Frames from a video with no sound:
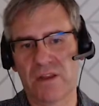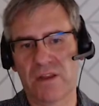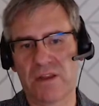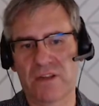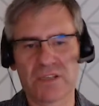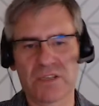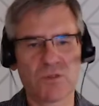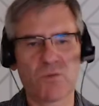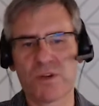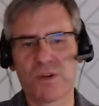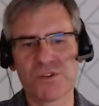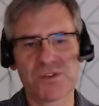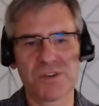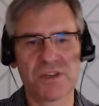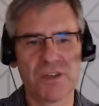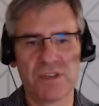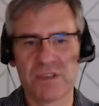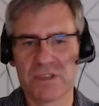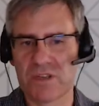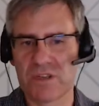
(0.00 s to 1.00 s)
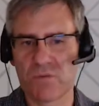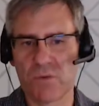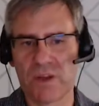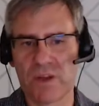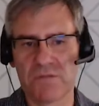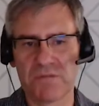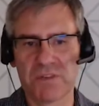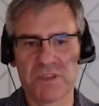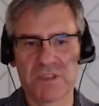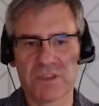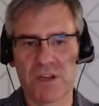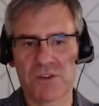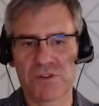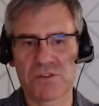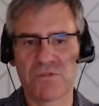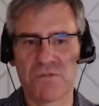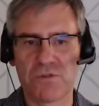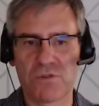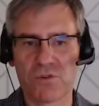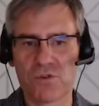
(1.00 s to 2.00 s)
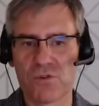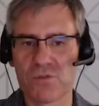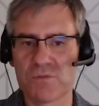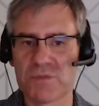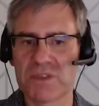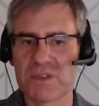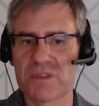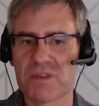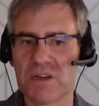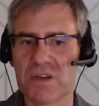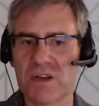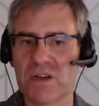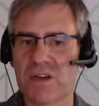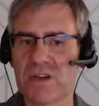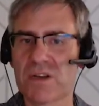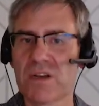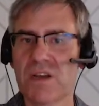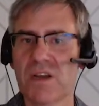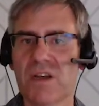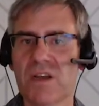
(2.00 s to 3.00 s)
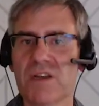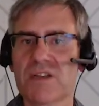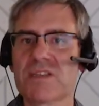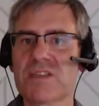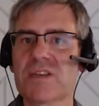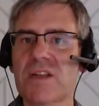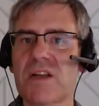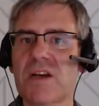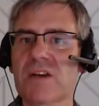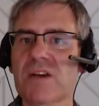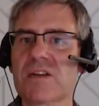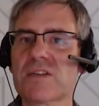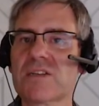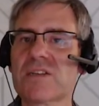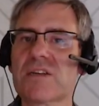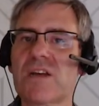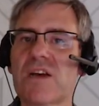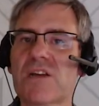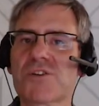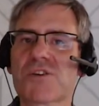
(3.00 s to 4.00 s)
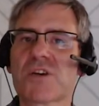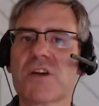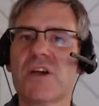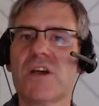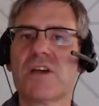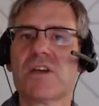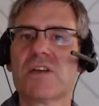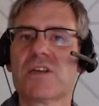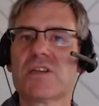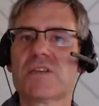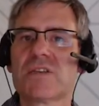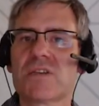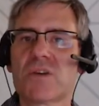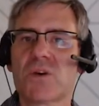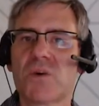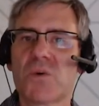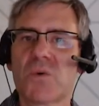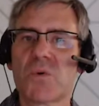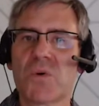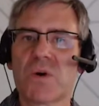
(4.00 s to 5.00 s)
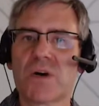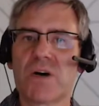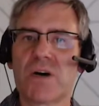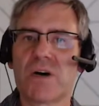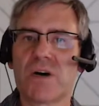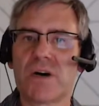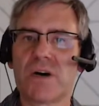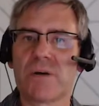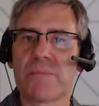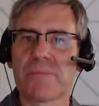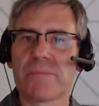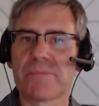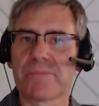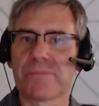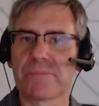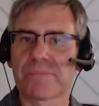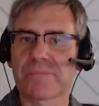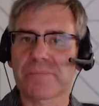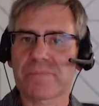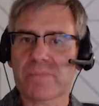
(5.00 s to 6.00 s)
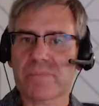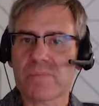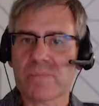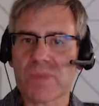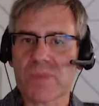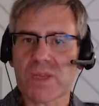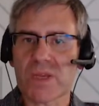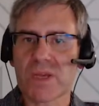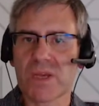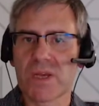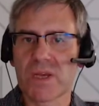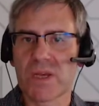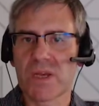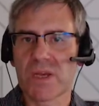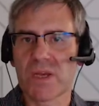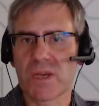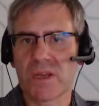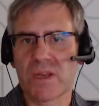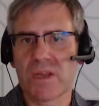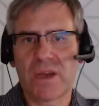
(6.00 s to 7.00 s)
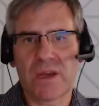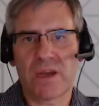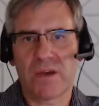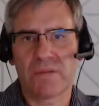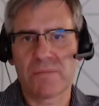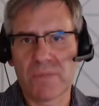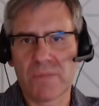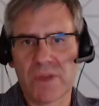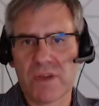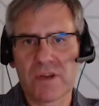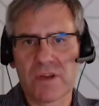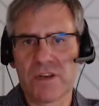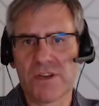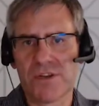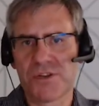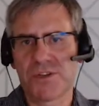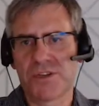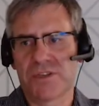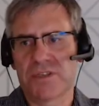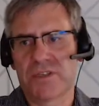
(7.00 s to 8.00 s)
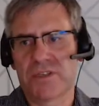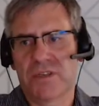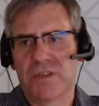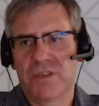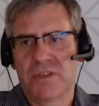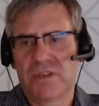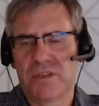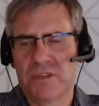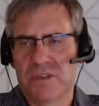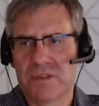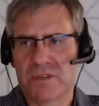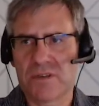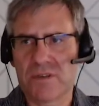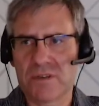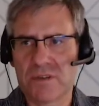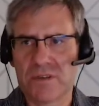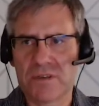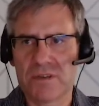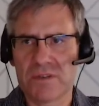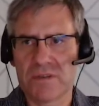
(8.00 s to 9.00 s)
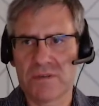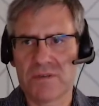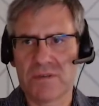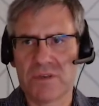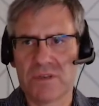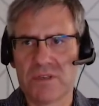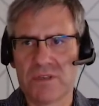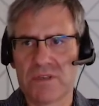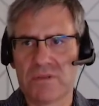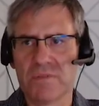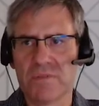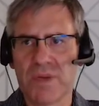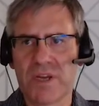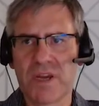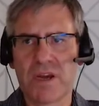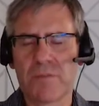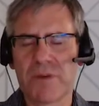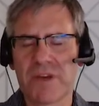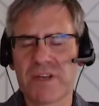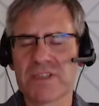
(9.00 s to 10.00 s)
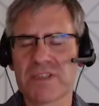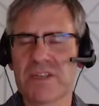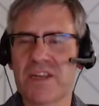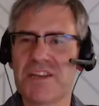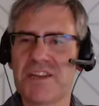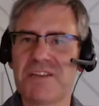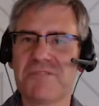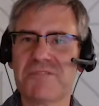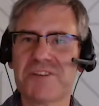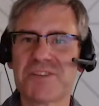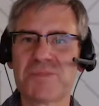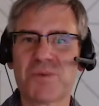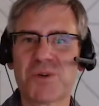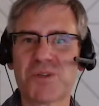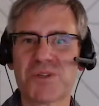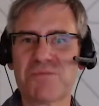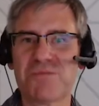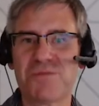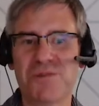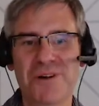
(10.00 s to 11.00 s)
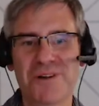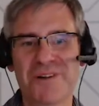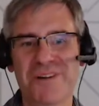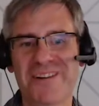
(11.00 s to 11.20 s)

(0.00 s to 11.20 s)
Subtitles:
ask questions, and we have discussion forums, Slack and such. So yeah, English is becoming as native as possible.